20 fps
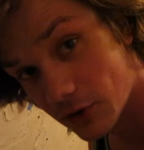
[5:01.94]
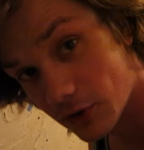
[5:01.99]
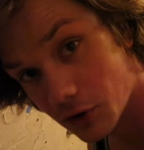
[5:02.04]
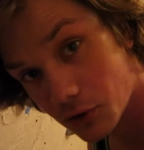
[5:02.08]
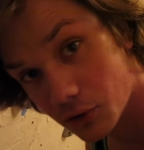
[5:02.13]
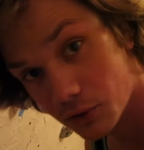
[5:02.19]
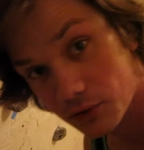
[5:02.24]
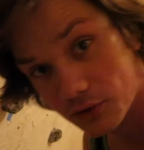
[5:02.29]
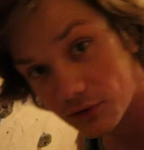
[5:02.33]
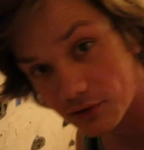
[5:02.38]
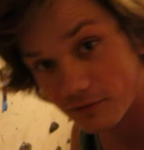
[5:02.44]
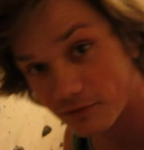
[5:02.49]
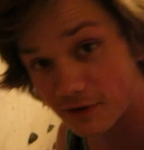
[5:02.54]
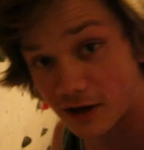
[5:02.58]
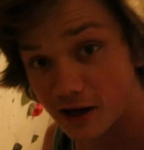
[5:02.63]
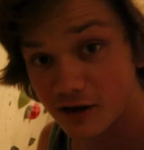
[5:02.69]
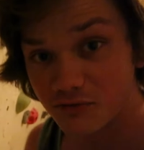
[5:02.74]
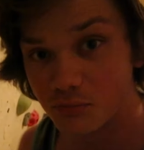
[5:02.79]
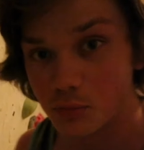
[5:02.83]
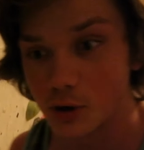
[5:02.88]
of those,
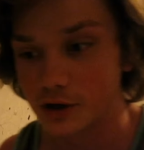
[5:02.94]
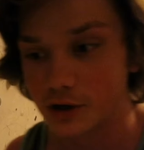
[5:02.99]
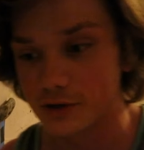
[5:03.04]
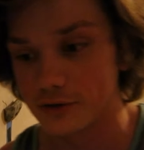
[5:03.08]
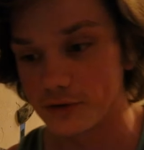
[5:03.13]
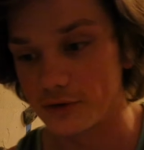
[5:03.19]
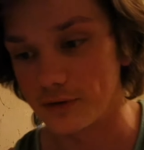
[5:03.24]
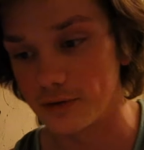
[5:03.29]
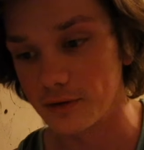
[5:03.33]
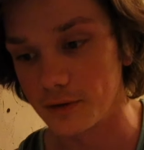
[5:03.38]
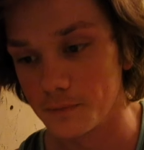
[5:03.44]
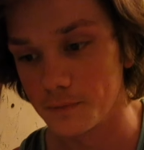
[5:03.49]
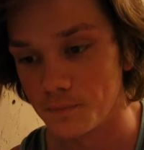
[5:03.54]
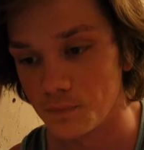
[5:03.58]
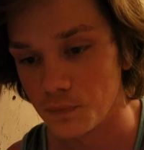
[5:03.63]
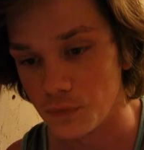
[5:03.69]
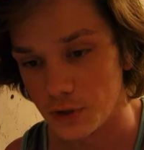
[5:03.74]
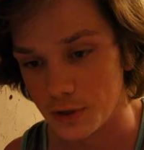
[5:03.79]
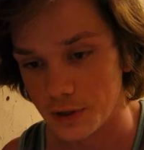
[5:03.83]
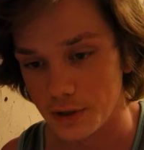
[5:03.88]
five buckets.
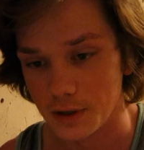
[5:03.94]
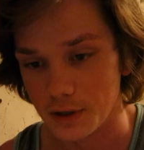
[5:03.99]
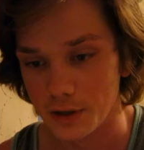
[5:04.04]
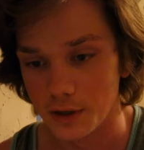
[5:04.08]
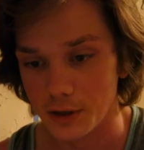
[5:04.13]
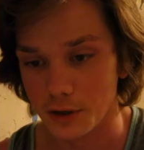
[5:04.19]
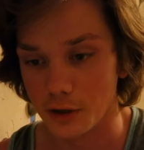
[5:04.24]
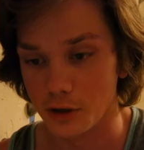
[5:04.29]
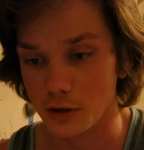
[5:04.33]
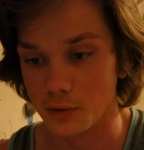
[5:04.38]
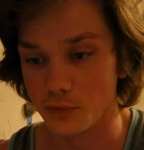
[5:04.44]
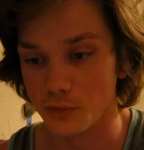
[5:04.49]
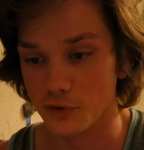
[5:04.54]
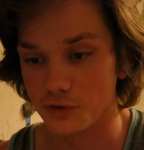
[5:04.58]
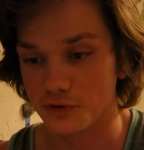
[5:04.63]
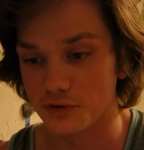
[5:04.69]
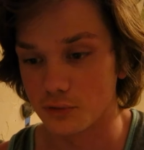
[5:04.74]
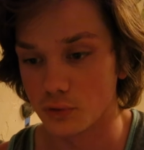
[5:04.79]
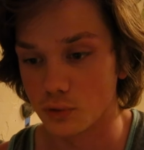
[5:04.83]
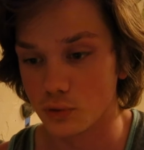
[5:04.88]
Um, the
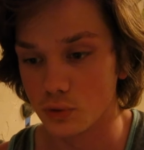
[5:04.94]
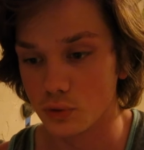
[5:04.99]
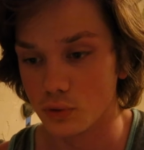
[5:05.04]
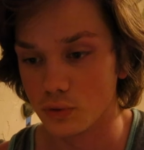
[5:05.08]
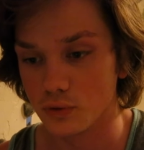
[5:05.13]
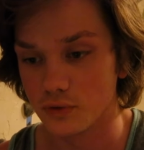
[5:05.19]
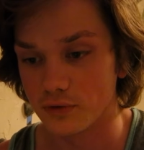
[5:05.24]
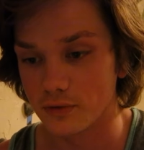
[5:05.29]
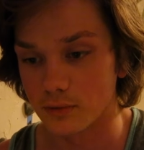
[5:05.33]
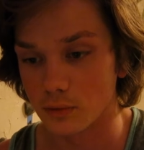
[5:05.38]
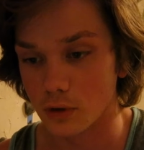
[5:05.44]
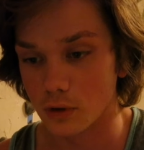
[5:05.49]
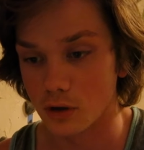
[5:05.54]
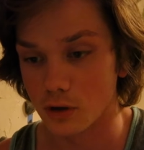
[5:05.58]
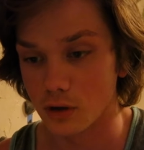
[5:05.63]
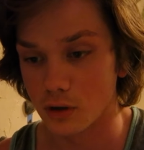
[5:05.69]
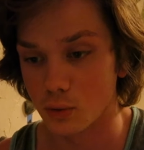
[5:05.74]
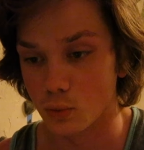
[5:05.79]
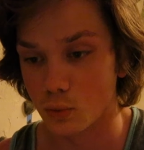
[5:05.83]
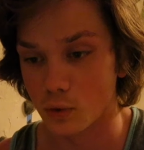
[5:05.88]
screws
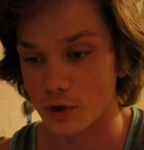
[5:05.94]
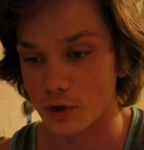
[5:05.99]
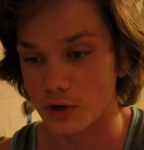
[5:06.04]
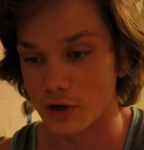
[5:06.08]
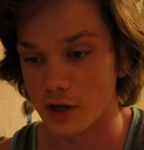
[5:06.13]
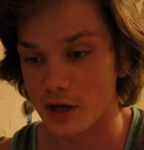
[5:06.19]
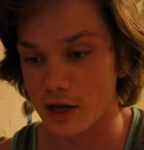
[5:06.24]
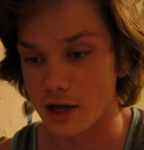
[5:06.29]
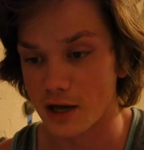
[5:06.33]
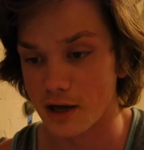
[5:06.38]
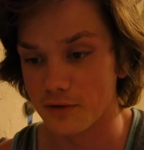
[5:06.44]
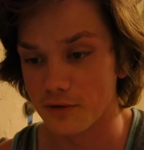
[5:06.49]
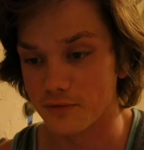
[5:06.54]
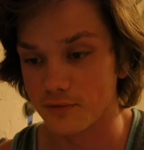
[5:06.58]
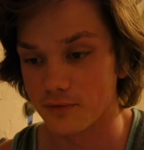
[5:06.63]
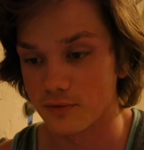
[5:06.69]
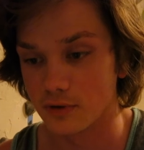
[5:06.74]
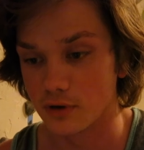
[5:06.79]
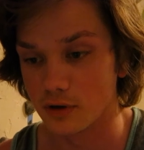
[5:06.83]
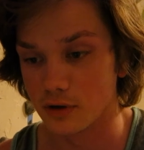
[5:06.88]
are one and a
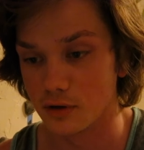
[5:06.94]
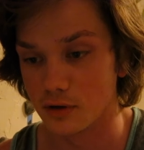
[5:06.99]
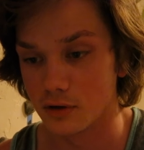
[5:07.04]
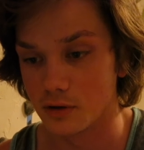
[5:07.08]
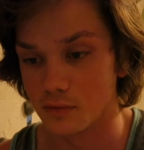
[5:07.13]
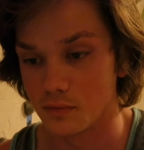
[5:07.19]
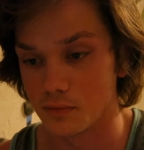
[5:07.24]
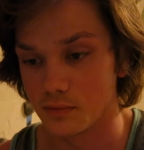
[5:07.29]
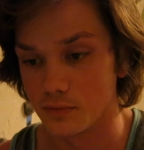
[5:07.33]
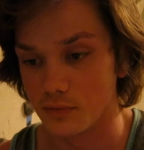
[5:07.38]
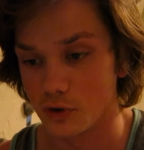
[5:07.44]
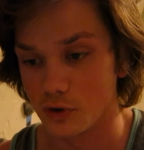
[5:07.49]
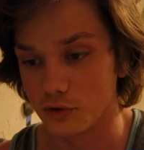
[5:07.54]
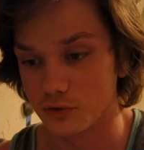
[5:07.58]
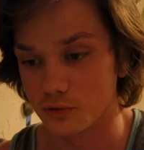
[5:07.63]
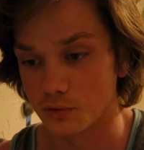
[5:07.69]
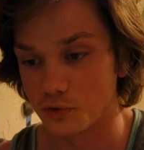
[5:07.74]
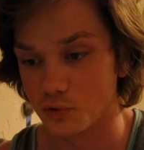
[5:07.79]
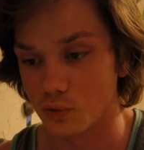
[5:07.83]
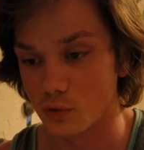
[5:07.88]
half. Um,
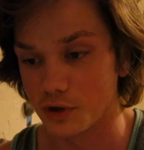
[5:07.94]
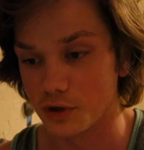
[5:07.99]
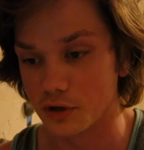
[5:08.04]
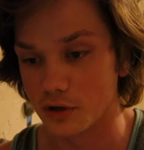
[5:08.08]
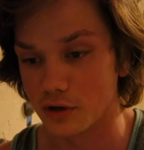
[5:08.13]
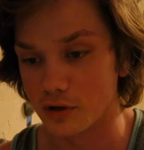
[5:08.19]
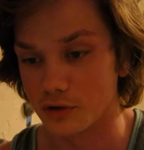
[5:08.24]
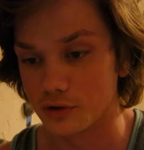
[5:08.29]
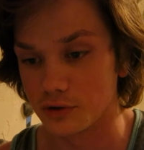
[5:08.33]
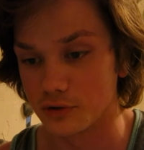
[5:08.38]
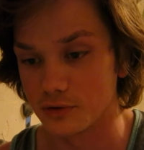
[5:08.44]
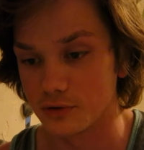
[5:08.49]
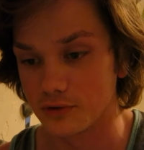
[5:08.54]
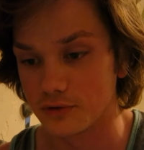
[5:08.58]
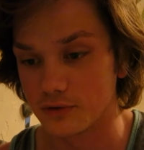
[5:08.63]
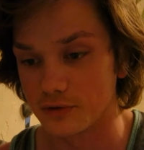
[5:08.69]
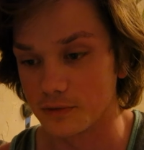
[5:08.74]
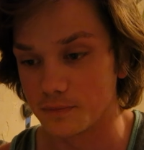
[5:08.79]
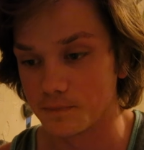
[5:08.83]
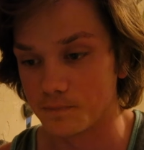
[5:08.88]
those were twenty
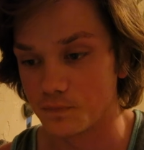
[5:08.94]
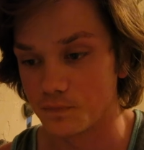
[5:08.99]
dollars.